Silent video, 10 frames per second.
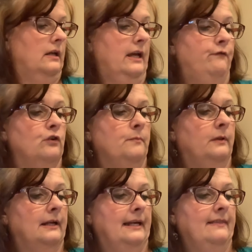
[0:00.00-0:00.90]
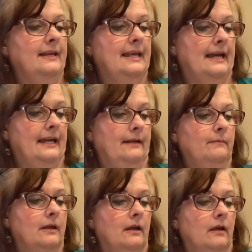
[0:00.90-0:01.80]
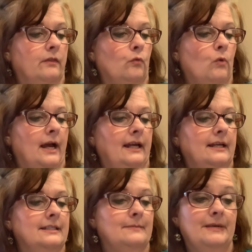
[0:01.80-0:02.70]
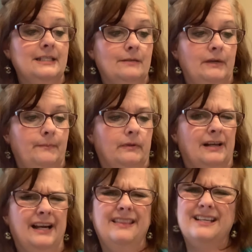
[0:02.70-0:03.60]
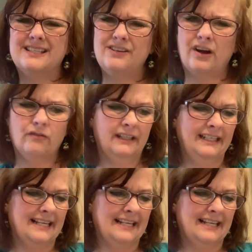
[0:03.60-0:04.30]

If you're playing the game the way it's meant to be played, then it's not really